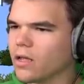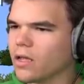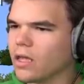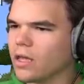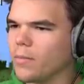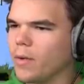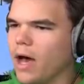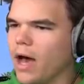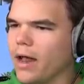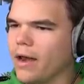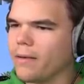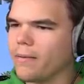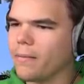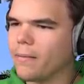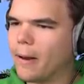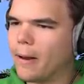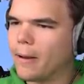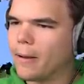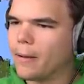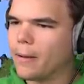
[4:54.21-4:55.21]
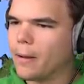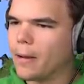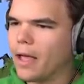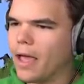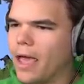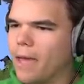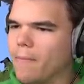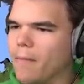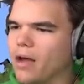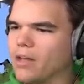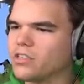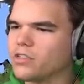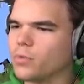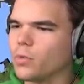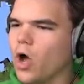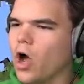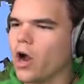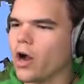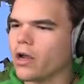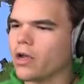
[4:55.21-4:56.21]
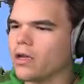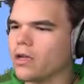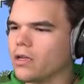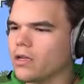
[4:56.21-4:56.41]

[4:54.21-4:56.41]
Come on. Uh, it must work.